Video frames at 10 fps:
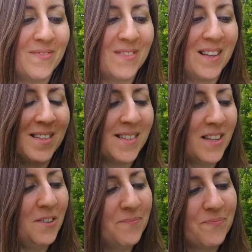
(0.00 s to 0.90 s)

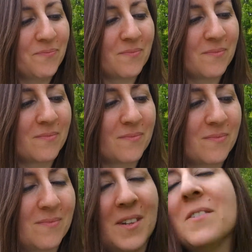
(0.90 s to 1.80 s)
So
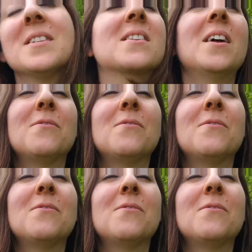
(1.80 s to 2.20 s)
there is kind